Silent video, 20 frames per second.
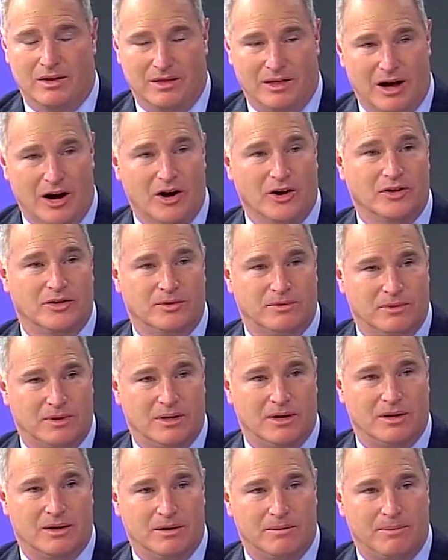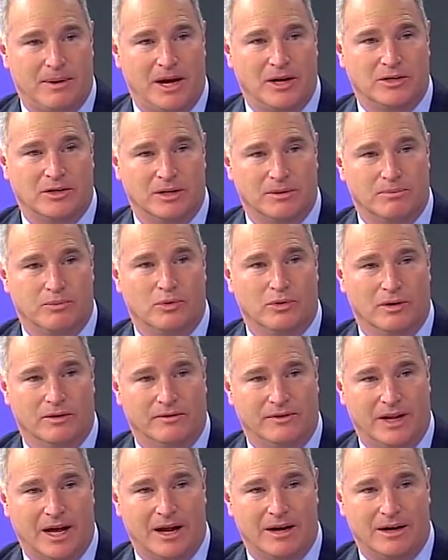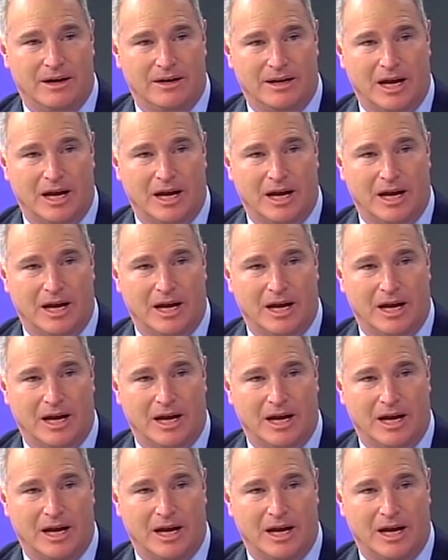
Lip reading: large patient pool of dentures.